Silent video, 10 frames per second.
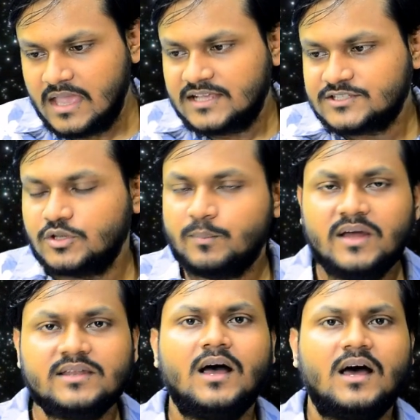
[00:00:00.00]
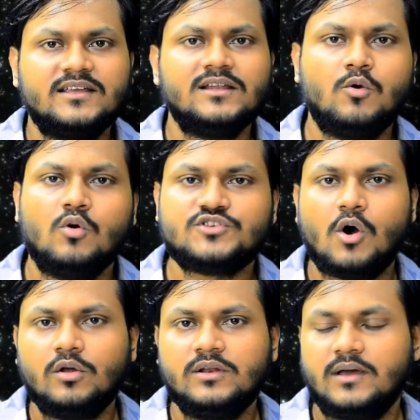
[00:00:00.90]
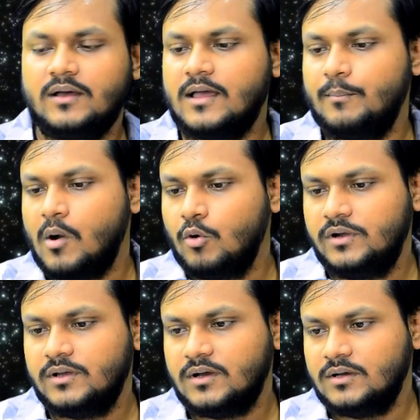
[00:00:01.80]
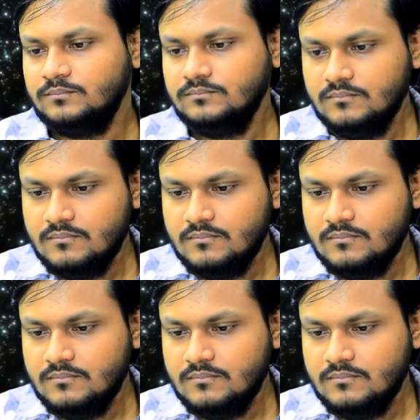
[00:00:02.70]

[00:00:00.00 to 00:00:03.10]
So the article goes on about